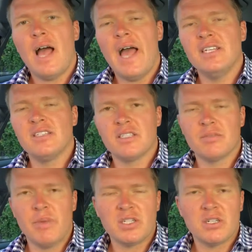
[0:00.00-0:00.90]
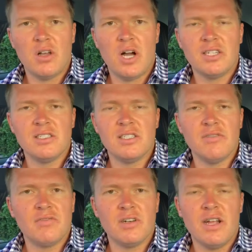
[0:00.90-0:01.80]
agents specialize in
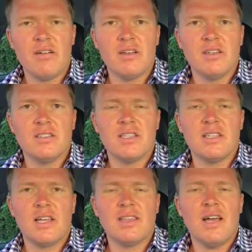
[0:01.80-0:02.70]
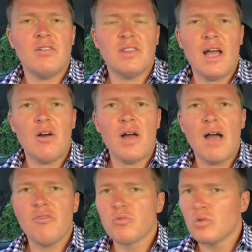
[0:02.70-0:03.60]
different areas, and like they'll
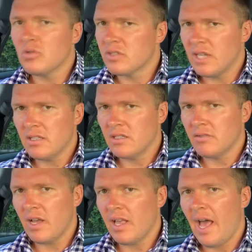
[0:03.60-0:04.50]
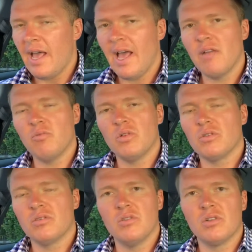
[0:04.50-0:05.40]
have a real sense of, okay, hey,
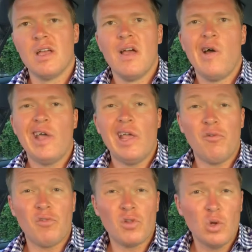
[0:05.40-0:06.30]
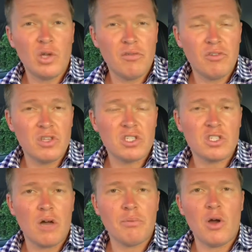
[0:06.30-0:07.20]
look, if you're looking for this
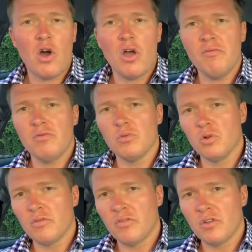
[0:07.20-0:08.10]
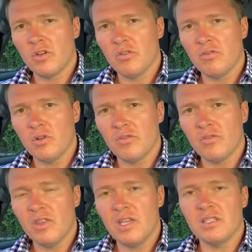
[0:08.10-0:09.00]
type of home, look for
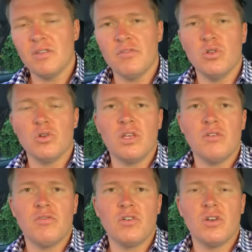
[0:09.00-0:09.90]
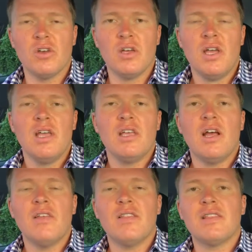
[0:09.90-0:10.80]
this. If you're looking for,
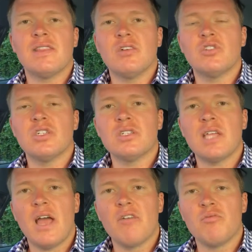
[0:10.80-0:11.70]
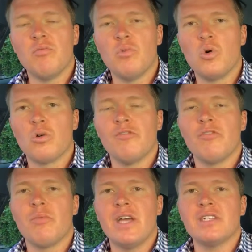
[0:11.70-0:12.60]
they'll just have more
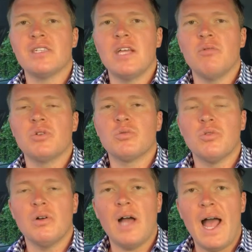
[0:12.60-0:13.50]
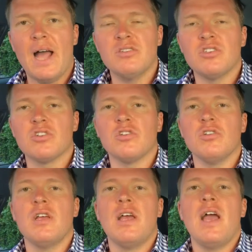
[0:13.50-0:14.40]
information there, which will add
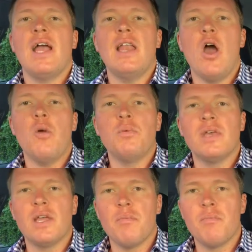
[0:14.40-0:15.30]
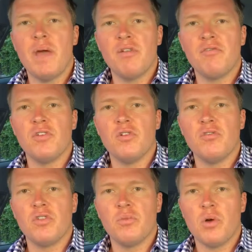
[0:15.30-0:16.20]
to and help you get a better feel
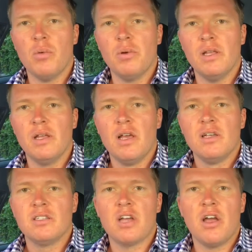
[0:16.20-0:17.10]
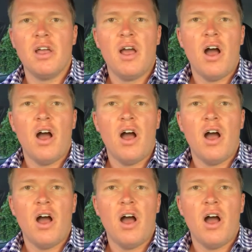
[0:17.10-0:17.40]
for the property. So